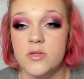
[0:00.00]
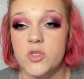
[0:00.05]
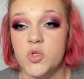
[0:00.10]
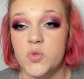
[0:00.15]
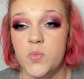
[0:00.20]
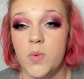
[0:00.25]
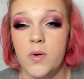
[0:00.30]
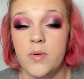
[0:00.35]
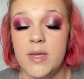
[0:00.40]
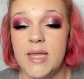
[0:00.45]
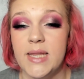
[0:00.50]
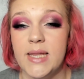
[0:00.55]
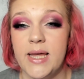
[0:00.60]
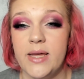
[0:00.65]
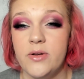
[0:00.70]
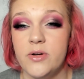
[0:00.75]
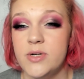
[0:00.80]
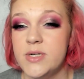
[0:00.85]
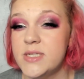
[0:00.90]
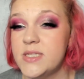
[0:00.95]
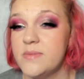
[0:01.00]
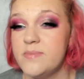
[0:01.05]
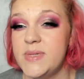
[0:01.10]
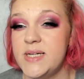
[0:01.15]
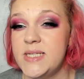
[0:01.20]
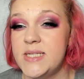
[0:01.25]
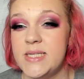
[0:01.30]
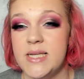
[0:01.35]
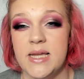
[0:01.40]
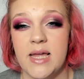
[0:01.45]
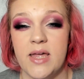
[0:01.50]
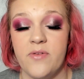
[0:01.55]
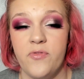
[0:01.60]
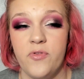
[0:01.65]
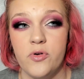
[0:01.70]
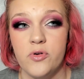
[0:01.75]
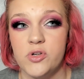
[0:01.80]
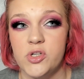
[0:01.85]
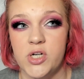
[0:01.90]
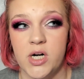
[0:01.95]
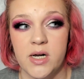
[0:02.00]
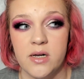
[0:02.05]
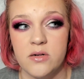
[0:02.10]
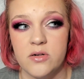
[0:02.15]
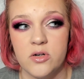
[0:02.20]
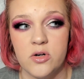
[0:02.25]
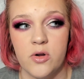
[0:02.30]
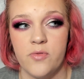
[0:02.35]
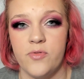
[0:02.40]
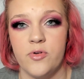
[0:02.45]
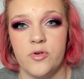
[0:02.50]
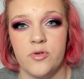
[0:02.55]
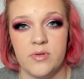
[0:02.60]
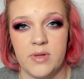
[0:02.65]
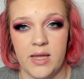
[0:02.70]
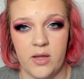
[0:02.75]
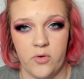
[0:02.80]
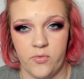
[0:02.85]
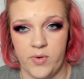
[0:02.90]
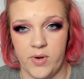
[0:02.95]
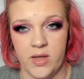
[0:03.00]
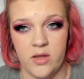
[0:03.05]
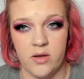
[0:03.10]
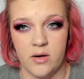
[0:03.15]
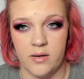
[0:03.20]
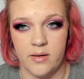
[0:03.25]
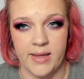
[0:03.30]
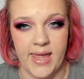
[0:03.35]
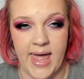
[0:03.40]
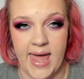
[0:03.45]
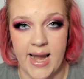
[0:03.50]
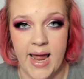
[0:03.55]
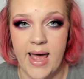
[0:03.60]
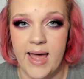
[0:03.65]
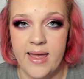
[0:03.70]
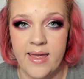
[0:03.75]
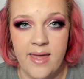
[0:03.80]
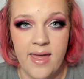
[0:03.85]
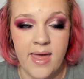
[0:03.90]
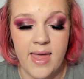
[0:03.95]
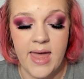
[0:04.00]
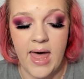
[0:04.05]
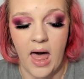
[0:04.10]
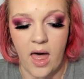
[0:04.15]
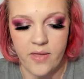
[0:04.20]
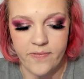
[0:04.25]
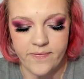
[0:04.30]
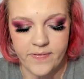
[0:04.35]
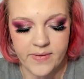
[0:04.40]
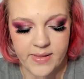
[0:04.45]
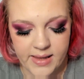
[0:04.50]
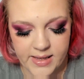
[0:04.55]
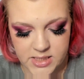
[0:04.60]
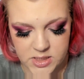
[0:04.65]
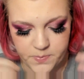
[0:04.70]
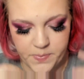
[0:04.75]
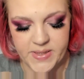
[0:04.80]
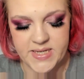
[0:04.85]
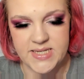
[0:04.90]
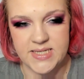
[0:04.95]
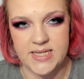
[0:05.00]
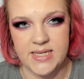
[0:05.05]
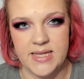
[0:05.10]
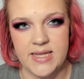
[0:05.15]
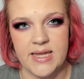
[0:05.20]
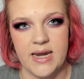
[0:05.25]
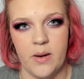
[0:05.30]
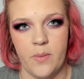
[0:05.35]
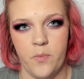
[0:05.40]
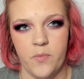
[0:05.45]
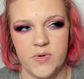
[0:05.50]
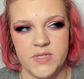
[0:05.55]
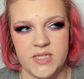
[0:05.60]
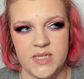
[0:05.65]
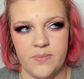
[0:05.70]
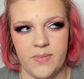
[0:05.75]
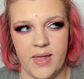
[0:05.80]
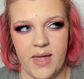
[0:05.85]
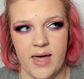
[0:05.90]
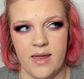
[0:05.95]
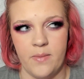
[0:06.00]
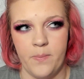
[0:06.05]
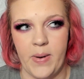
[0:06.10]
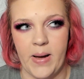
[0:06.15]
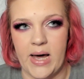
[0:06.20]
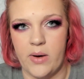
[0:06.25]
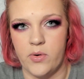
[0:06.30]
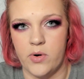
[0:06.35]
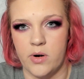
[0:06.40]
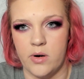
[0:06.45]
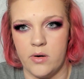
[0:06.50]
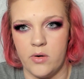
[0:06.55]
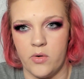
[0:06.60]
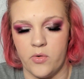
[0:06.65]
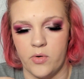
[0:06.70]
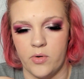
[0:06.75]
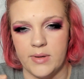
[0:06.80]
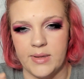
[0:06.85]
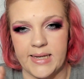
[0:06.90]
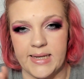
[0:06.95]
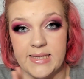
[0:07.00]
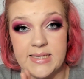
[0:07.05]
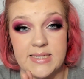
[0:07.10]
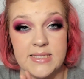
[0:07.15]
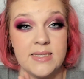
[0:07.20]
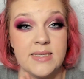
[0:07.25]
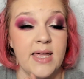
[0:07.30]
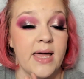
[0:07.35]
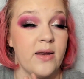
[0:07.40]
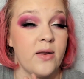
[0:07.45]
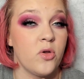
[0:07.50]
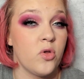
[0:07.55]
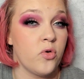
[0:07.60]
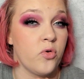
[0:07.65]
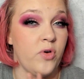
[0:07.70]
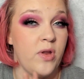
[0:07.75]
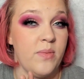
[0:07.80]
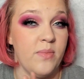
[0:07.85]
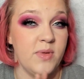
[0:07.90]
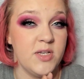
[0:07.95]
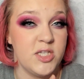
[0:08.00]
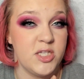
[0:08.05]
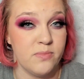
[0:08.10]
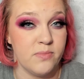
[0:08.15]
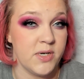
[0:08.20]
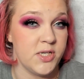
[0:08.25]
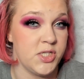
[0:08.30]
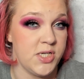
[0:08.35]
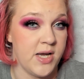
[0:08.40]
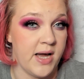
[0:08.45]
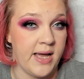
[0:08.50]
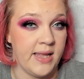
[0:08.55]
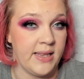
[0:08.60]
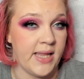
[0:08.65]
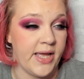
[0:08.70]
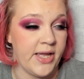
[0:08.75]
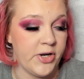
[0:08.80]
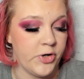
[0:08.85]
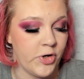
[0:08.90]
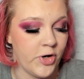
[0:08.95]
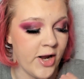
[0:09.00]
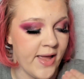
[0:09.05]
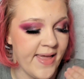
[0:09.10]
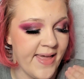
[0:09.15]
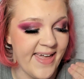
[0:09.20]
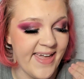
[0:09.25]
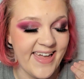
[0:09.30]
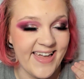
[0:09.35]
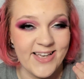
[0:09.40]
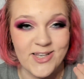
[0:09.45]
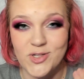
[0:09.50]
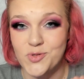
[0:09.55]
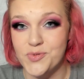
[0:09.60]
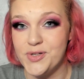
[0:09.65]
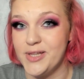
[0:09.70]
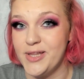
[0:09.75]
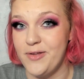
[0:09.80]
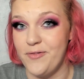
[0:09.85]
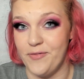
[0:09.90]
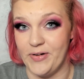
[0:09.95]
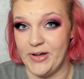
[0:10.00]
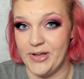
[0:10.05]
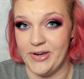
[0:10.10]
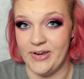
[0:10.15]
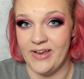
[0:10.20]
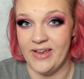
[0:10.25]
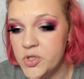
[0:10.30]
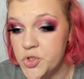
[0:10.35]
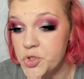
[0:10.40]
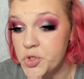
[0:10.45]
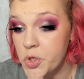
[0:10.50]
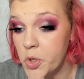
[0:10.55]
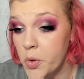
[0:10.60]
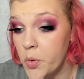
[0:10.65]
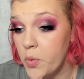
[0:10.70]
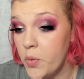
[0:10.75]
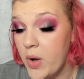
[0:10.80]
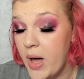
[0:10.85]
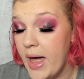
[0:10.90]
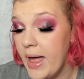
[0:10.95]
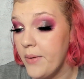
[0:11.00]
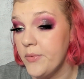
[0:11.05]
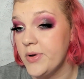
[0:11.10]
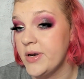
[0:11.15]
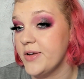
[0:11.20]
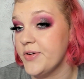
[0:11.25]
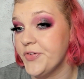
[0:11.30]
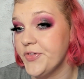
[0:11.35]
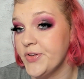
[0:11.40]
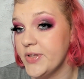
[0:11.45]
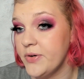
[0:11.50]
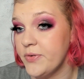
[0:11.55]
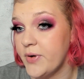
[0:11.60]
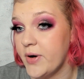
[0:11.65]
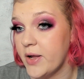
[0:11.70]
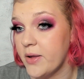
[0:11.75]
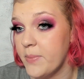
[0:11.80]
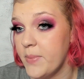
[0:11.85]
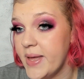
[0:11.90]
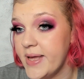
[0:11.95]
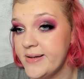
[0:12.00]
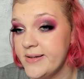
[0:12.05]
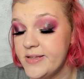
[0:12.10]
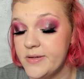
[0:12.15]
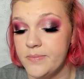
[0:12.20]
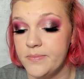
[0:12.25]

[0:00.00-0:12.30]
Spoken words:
smoky liner is amazing. If you're tired of your like regular cat eye, I feel like spicing it up with some kind of powder or like this kind of creamy smudgy eyeliner is really fun. So I would definitely recommend.